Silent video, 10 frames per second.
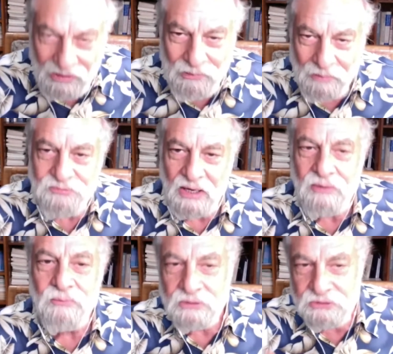
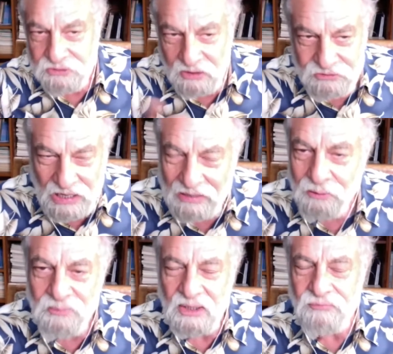website, which
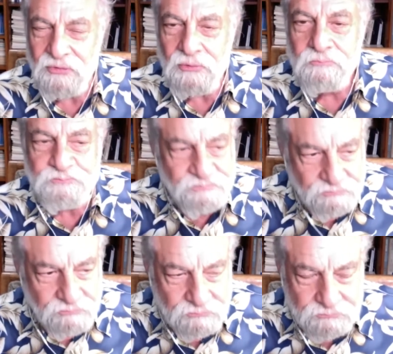Jackie will give you,
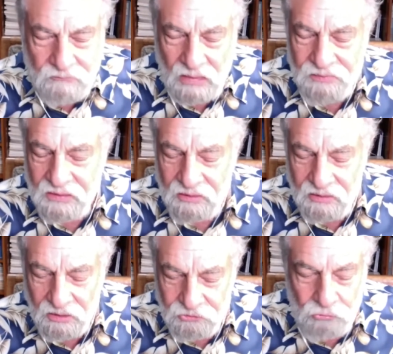the
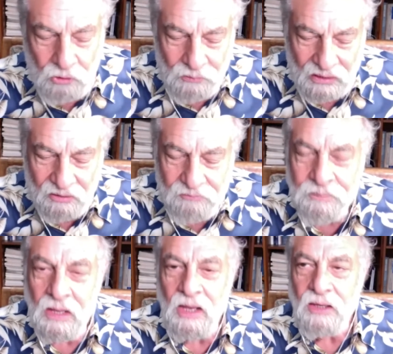URL,
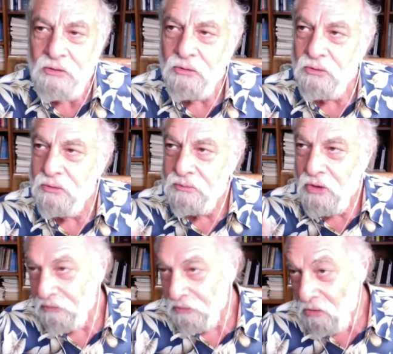you'll
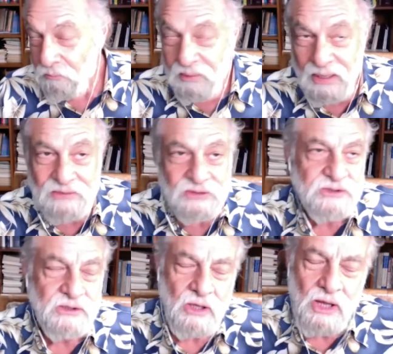go to the homepage.
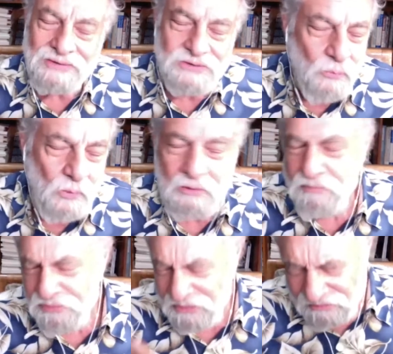There's lots of
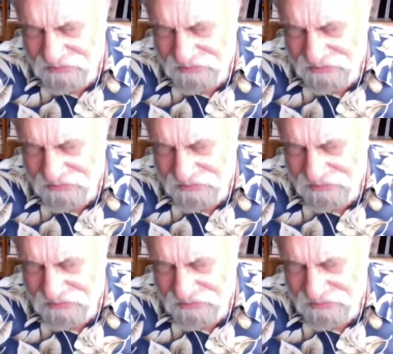wonderful things